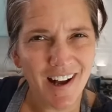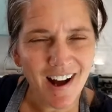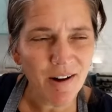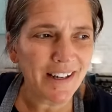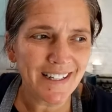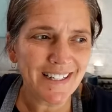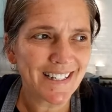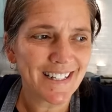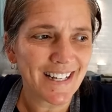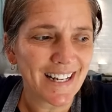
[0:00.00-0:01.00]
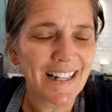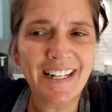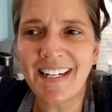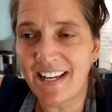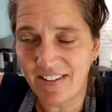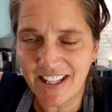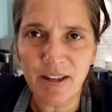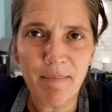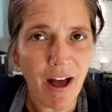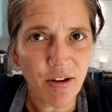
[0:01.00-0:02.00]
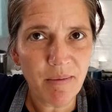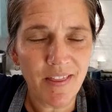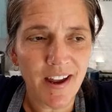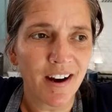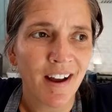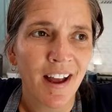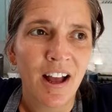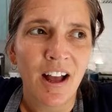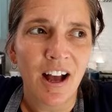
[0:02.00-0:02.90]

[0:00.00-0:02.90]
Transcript: Okay, so I got what I need to get done cleaning. I even cleaned the bathroom in there.